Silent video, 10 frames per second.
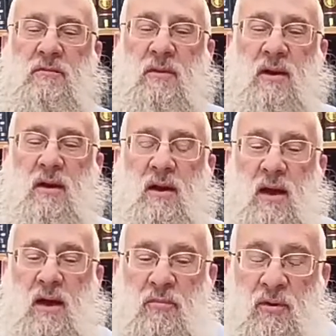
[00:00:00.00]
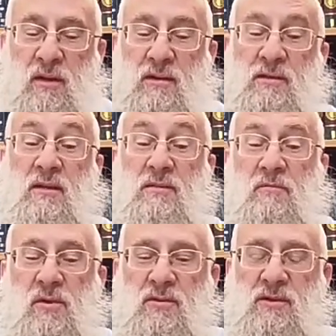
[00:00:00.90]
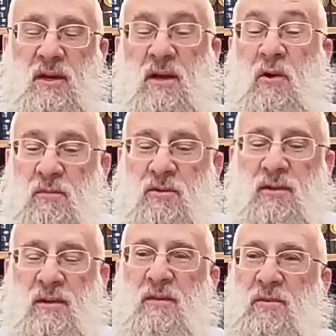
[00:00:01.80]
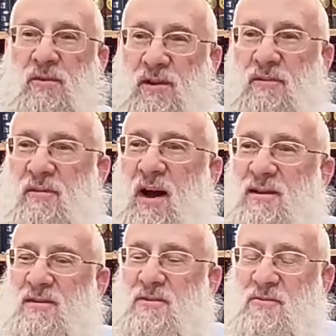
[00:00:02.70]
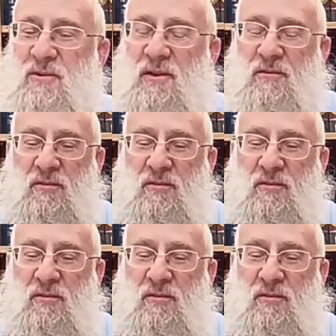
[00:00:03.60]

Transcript: them, and brings this music. And what music? The music of God to the world.